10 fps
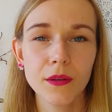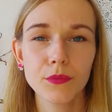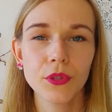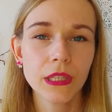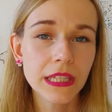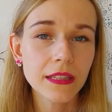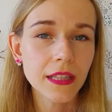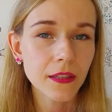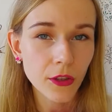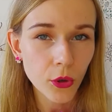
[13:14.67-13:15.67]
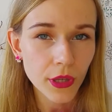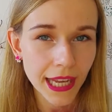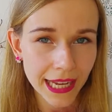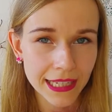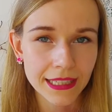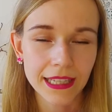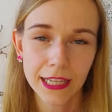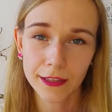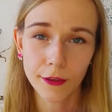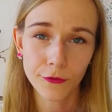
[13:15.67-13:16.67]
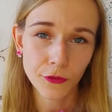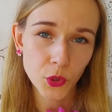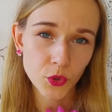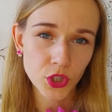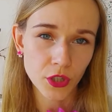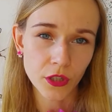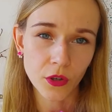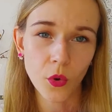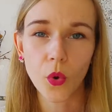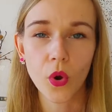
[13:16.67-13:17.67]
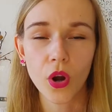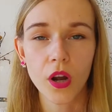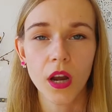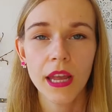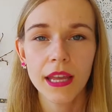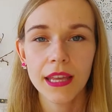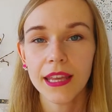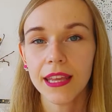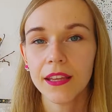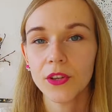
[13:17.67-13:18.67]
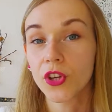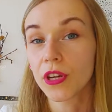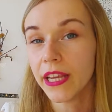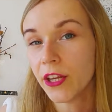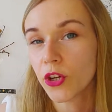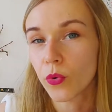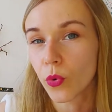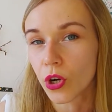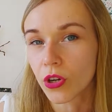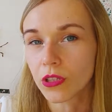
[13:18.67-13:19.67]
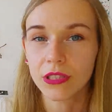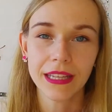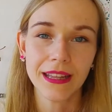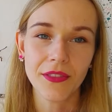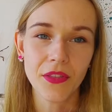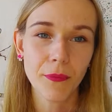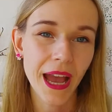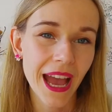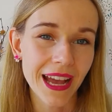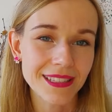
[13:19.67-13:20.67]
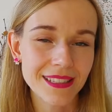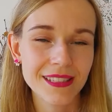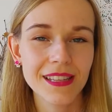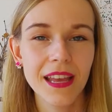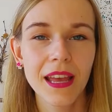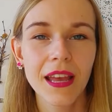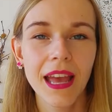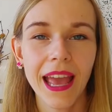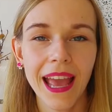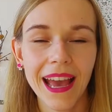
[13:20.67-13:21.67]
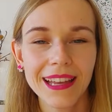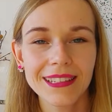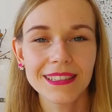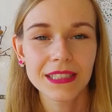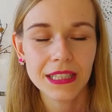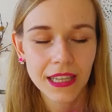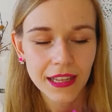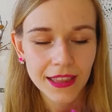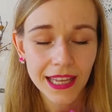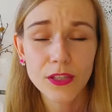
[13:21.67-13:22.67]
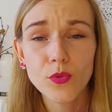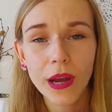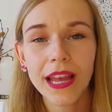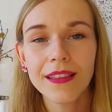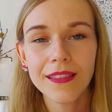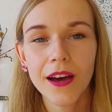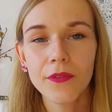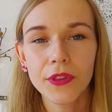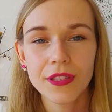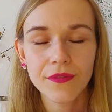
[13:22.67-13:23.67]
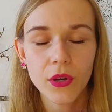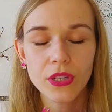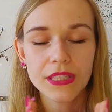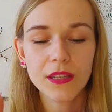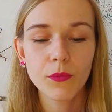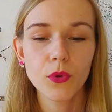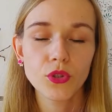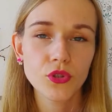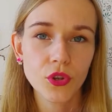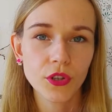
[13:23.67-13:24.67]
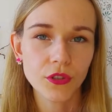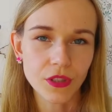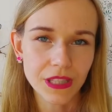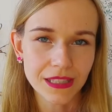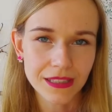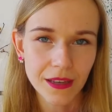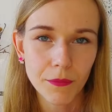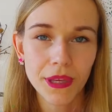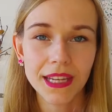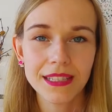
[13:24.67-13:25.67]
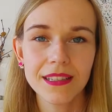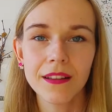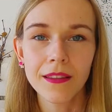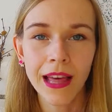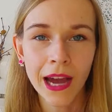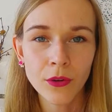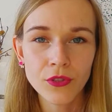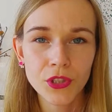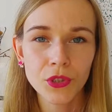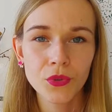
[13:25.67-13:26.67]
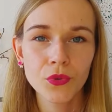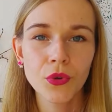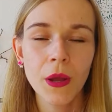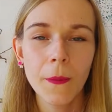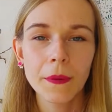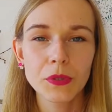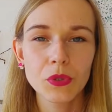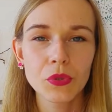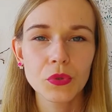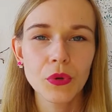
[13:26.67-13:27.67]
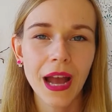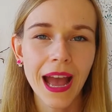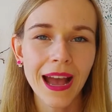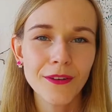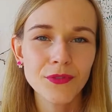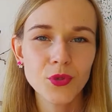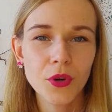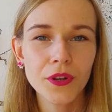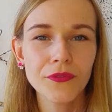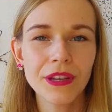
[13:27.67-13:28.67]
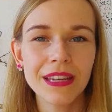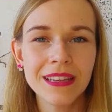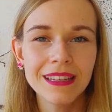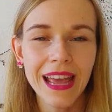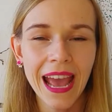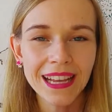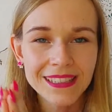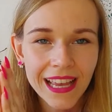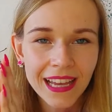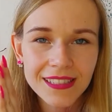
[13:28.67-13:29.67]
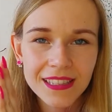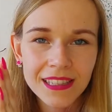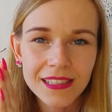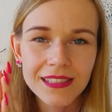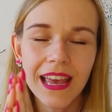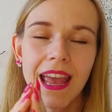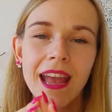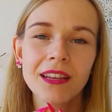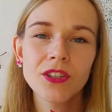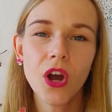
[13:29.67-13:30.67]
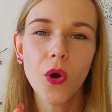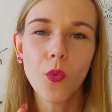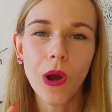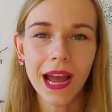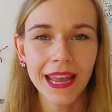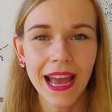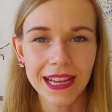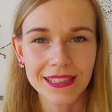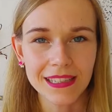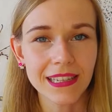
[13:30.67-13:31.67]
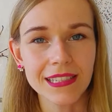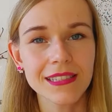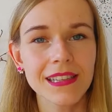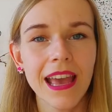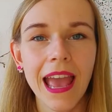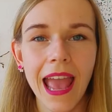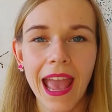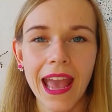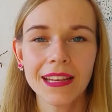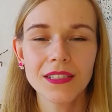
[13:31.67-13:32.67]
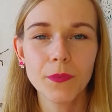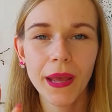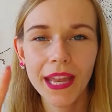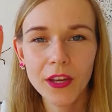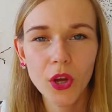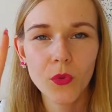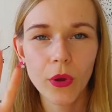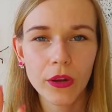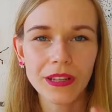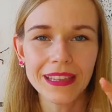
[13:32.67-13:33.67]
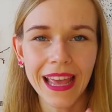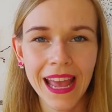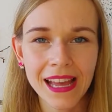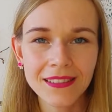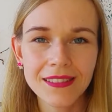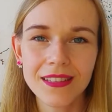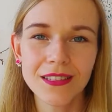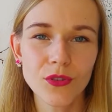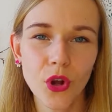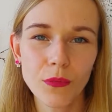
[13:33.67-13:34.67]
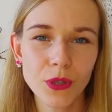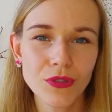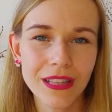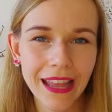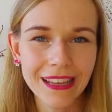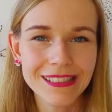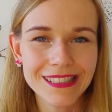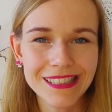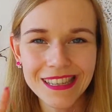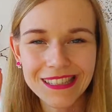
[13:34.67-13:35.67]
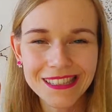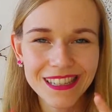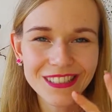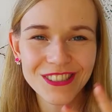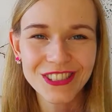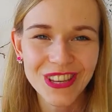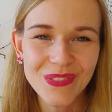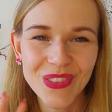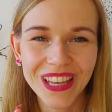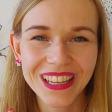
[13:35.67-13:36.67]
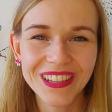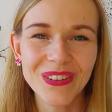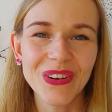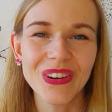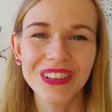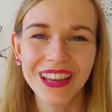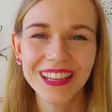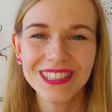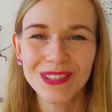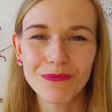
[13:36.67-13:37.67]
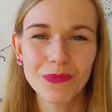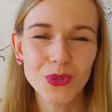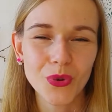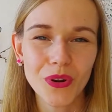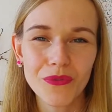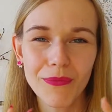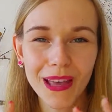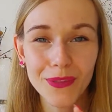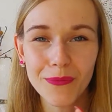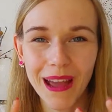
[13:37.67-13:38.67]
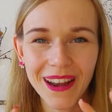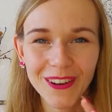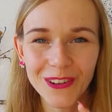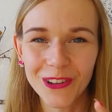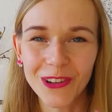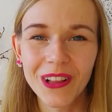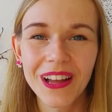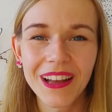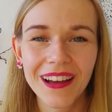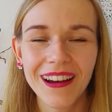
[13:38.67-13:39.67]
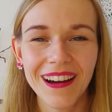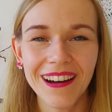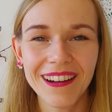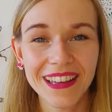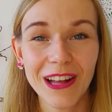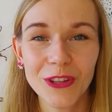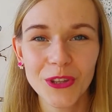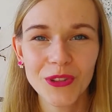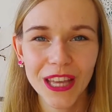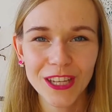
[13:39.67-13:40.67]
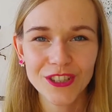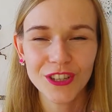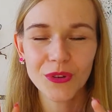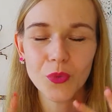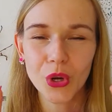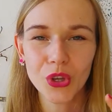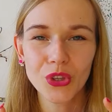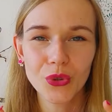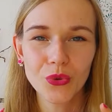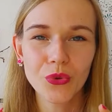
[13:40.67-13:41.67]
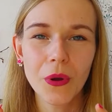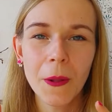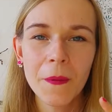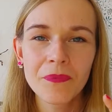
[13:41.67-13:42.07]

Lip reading: completely located in the future or in your inner world in the past? And that is why I love this very simple circle system, because it allows you to have sort of an x-axis and a y-axis. And depending on where it lands, it's almost like statistics or something, or like some sort of mathematical calculation where you